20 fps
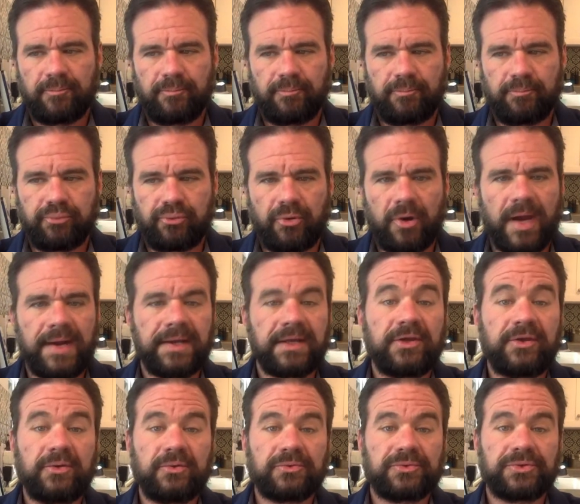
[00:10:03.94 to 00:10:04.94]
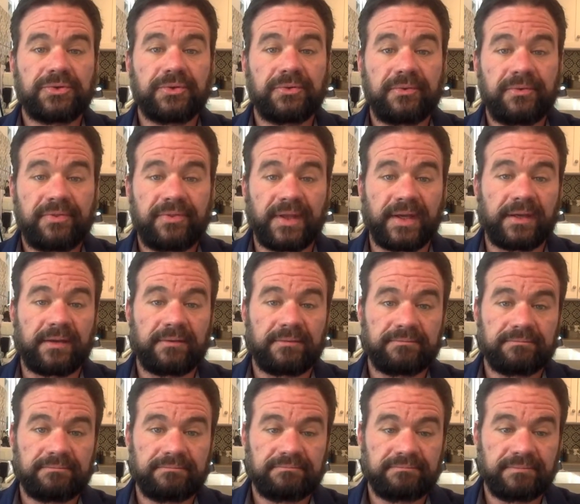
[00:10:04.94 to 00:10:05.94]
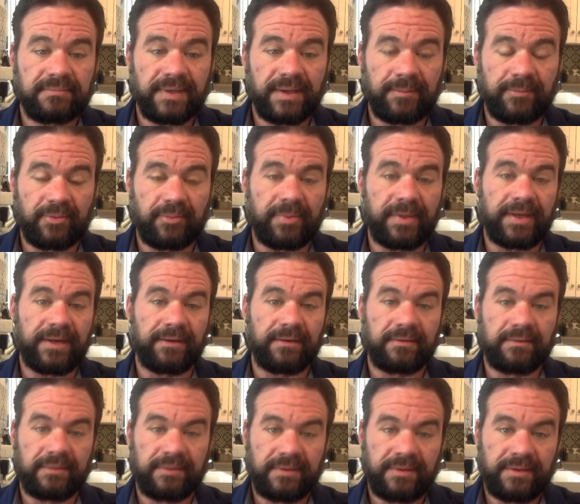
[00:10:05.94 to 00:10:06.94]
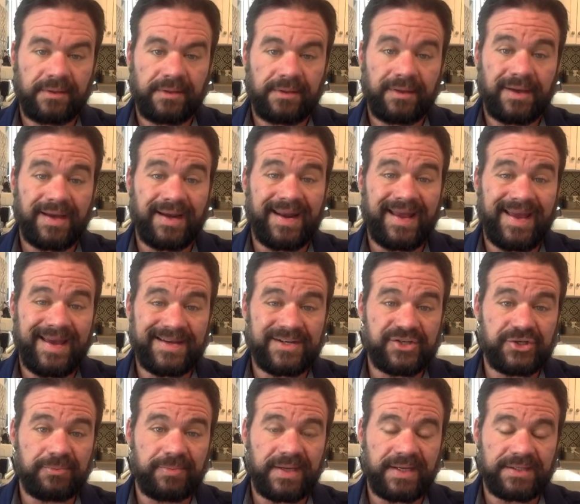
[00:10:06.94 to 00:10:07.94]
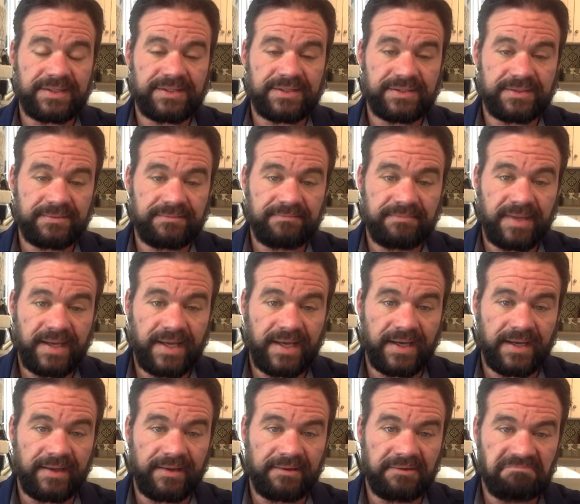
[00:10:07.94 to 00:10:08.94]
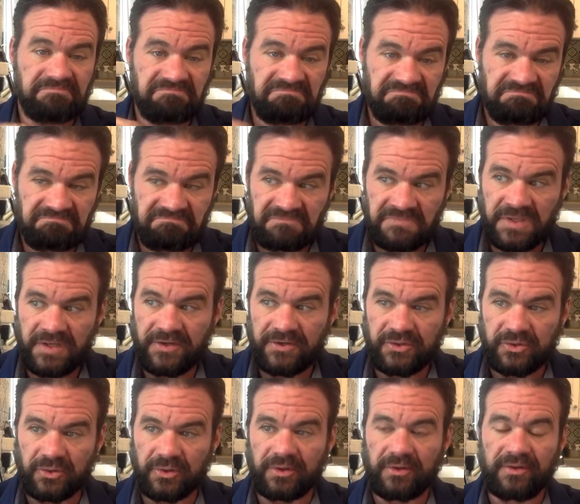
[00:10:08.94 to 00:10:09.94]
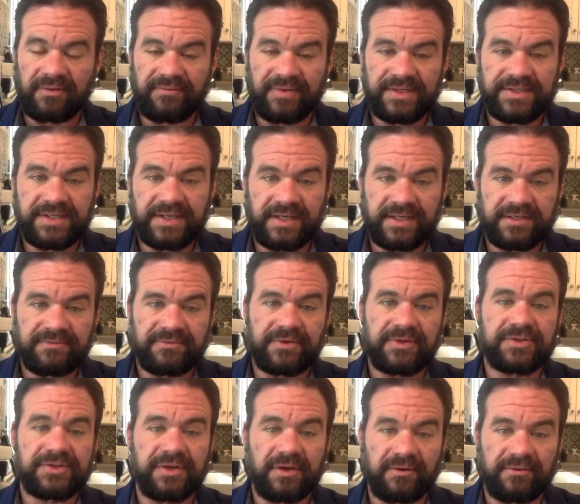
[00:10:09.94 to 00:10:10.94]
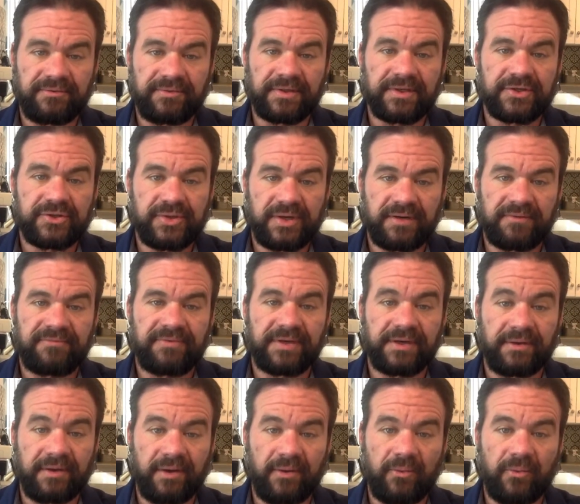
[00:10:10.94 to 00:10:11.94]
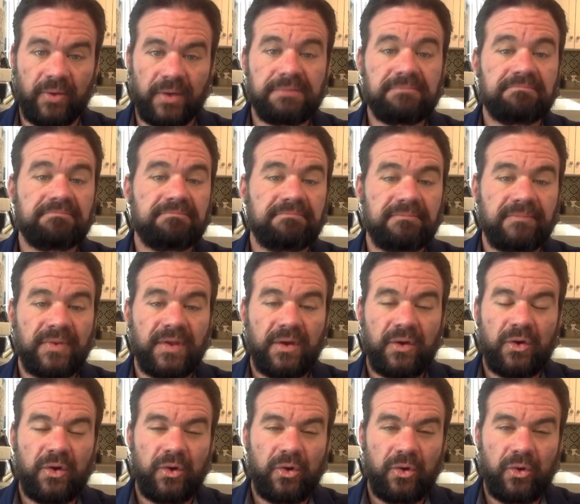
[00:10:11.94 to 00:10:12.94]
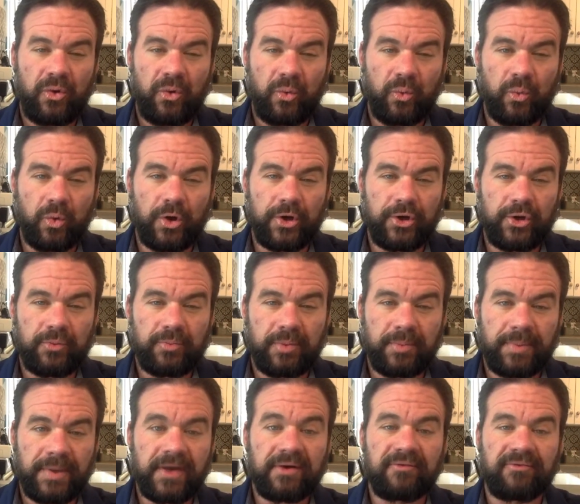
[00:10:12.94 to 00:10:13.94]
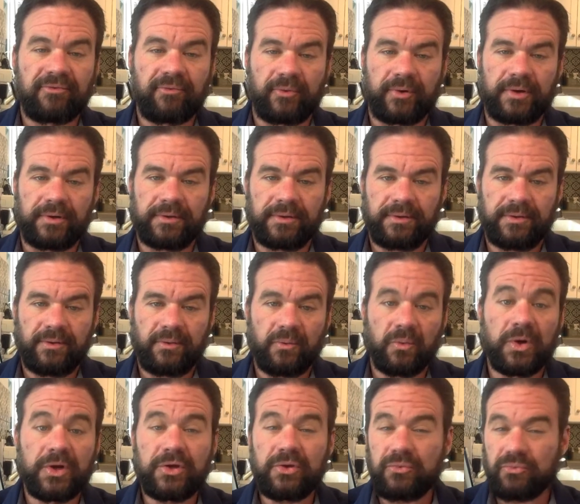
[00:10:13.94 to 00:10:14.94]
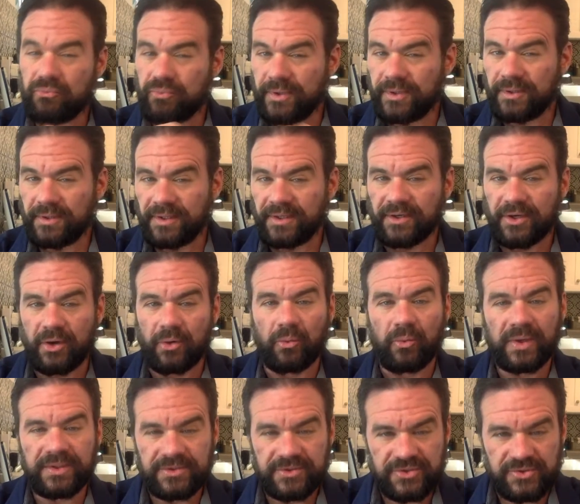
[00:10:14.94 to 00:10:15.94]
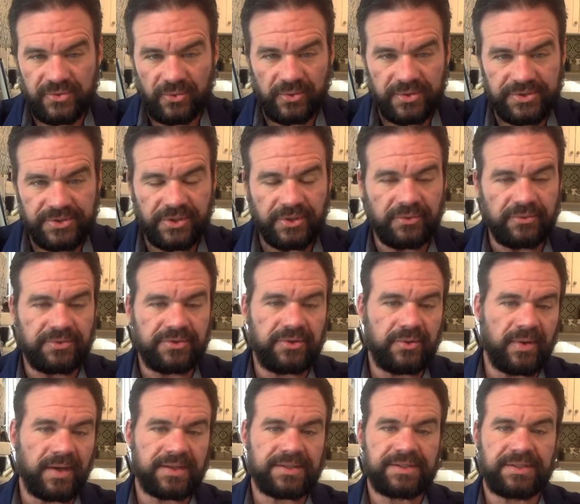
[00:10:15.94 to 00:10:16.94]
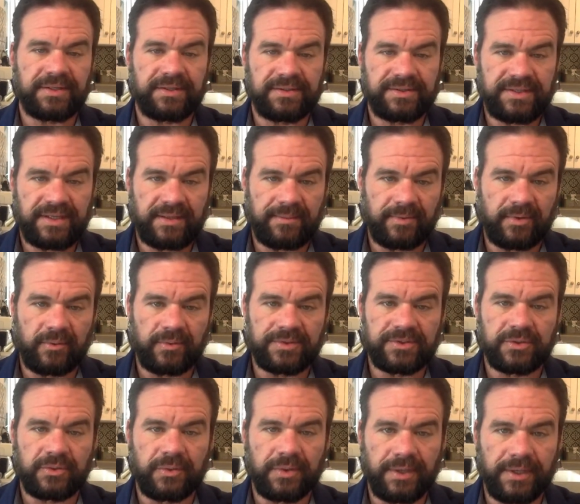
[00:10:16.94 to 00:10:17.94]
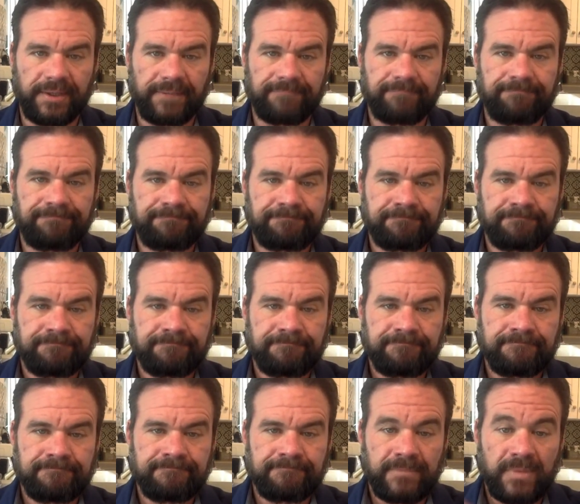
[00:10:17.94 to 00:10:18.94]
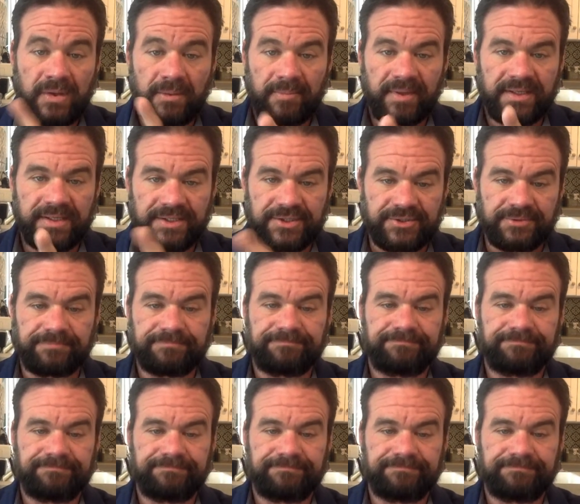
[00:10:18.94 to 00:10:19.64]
prodding you to think and prepare and hedge your bets and do a little investigation for yourself and try to figure out what are you prepared for? What do you really know? What source code do you actually understand about what's going on? Pay attention.